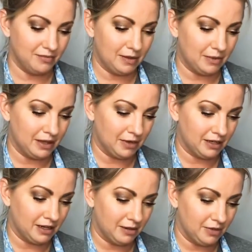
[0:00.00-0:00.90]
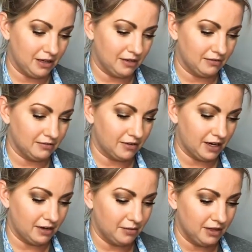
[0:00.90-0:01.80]
I mean, that might not be
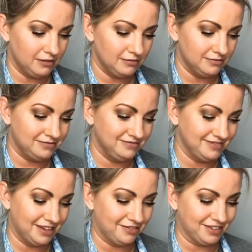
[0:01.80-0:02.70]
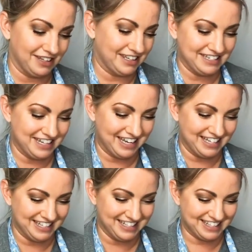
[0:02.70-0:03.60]
right, but I feel like it does.